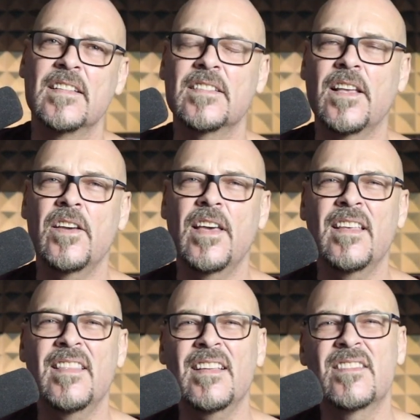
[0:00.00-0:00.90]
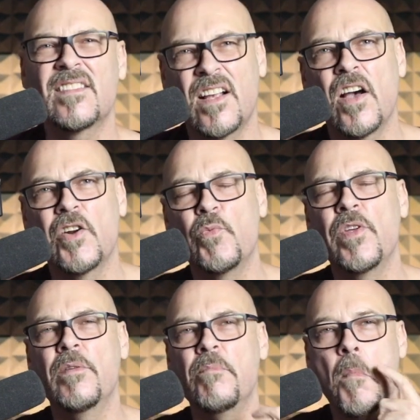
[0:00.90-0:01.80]
So that's the kind of
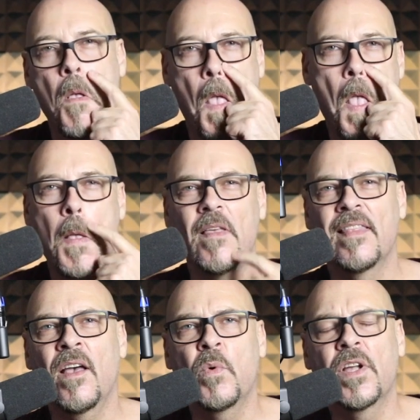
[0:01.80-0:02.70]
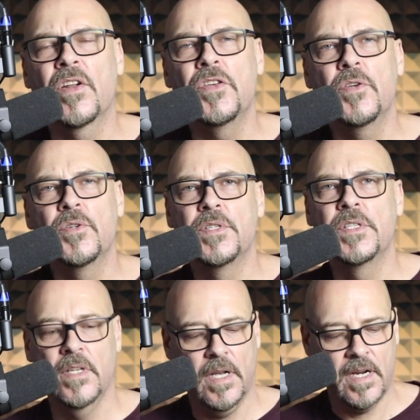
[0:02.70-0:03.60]
rhythm that we're going to
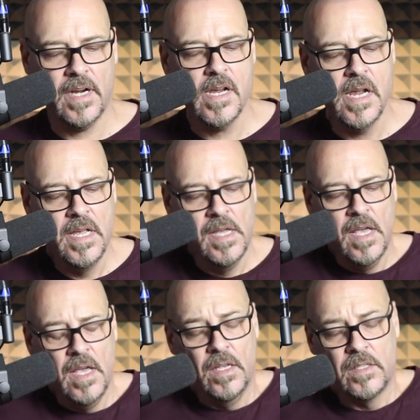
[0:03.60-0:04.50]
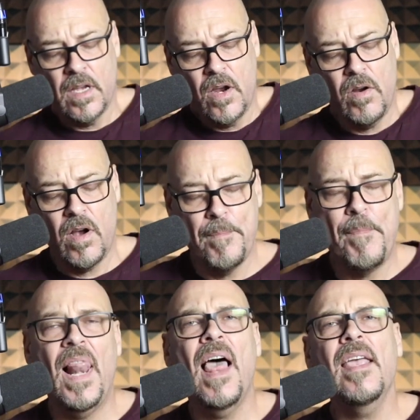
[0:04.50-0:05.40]
use, okay? So I'm
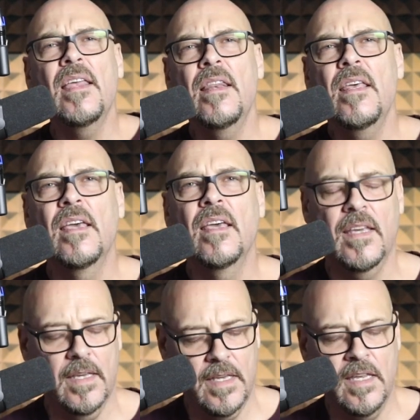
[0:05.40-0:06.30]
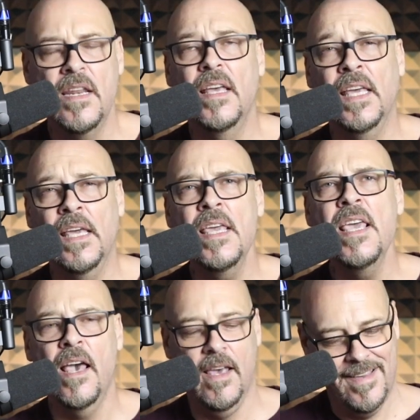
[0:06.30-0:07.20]
playing in
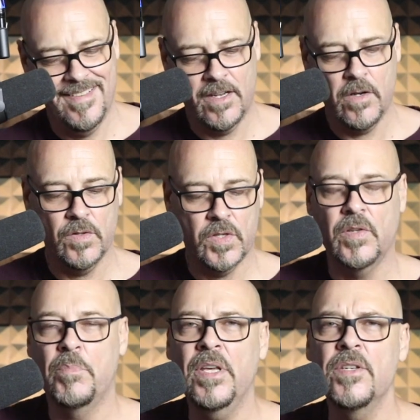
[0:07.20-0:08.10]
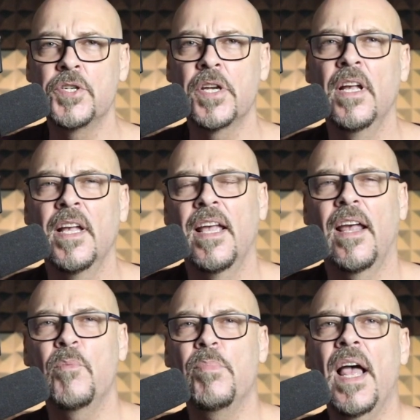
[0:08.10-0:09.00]
E, concert pitch,
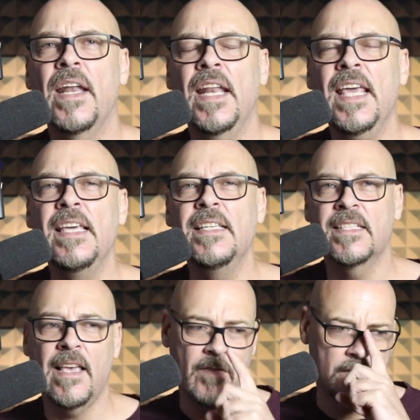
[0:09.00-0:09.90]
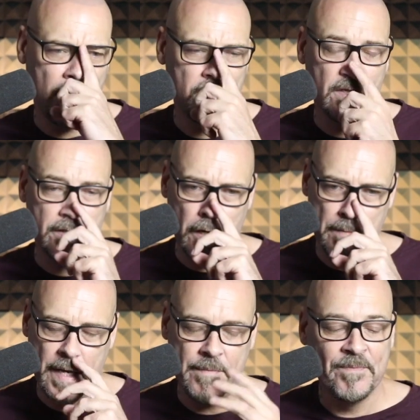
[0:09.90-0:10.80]
and I'm playing an E7. So it's just going to
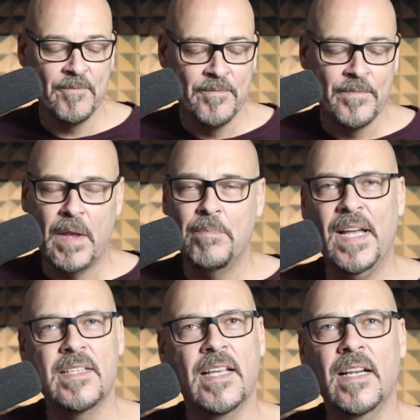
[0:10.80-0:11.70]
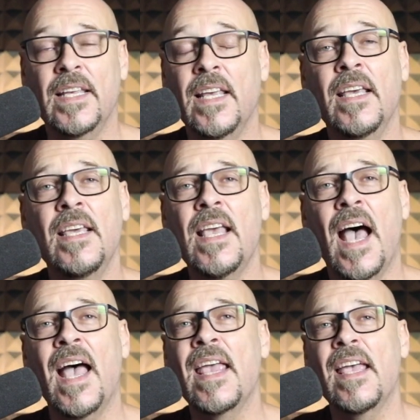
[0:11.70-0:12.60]
be basically E,
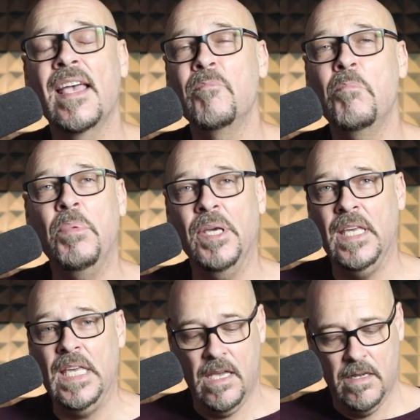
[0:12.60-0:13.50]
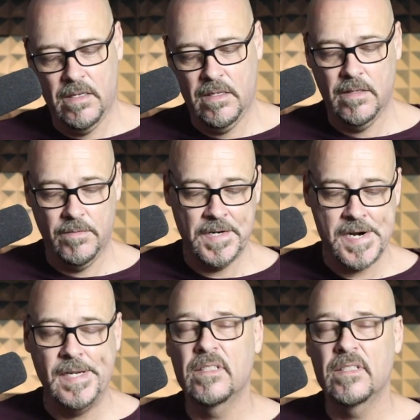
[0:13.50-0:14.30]
A, and B, right?